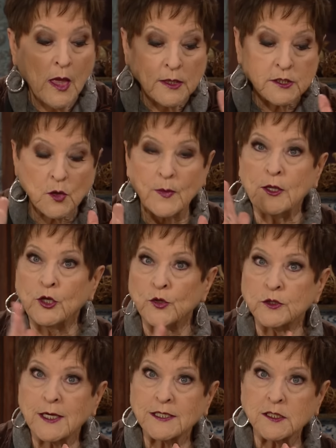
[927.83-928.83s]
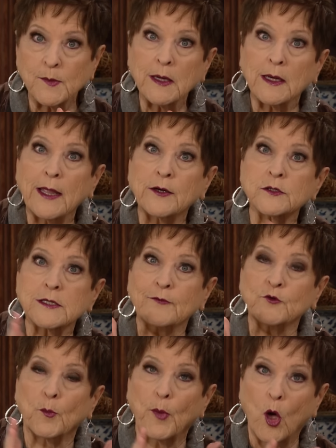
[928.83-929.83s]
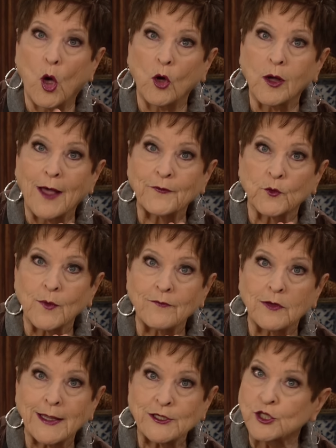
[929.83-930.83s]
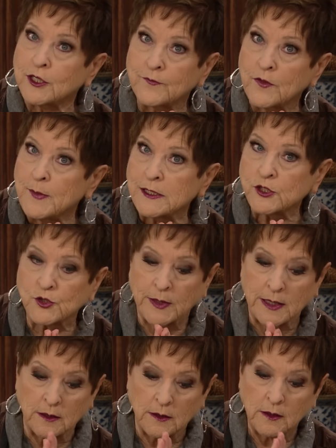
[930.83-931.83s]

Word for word: So, in the New Testament letters, after Paul got the revelation of the mystery,